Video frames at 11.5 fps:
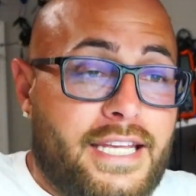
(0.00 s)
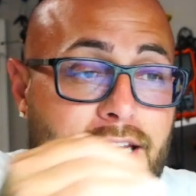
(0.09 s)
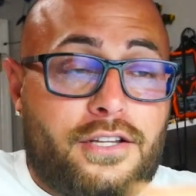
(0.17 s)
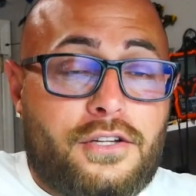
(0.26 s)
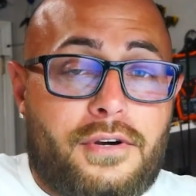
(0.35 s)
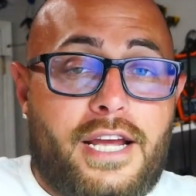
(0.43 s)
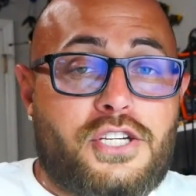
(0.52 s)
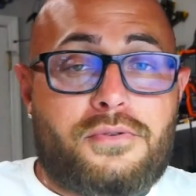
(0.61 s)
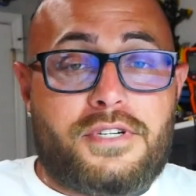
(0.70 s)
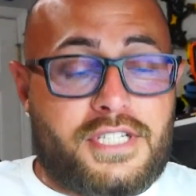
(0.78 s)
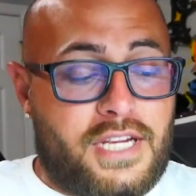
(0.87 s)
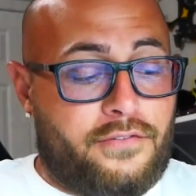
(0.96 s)
ELRS
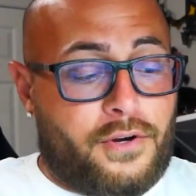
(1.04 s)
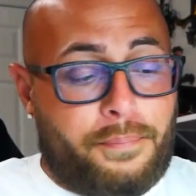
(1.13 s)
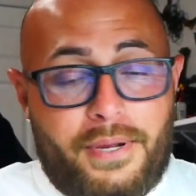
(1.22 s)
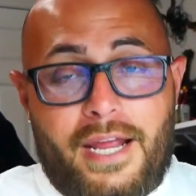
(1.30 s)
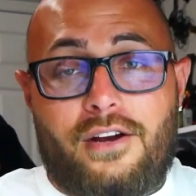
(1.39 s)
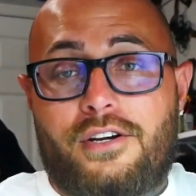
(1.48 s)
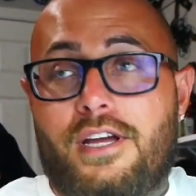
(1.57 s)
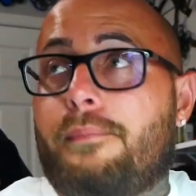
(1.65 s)
receiver paired